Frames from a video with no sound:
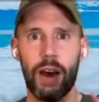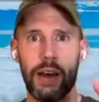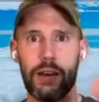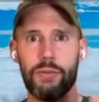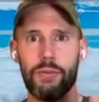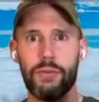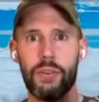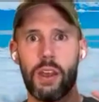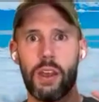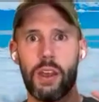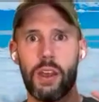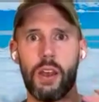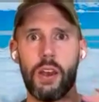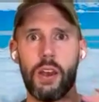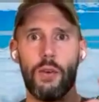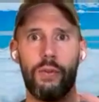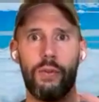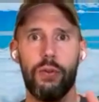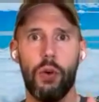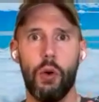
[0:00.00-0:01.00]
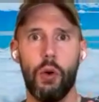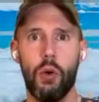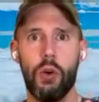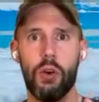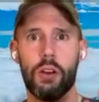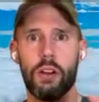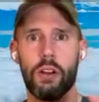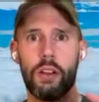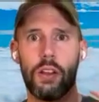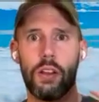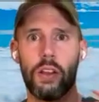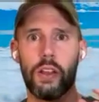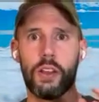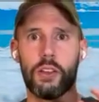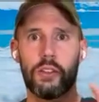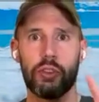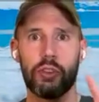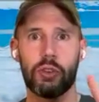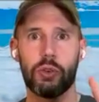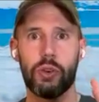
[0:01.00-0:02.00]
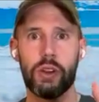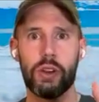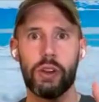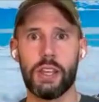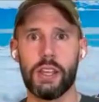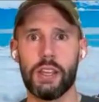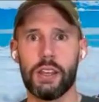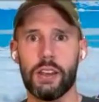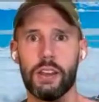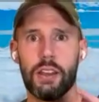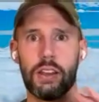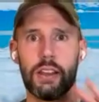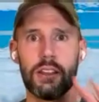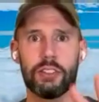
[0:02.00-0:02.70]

5, 4, 3,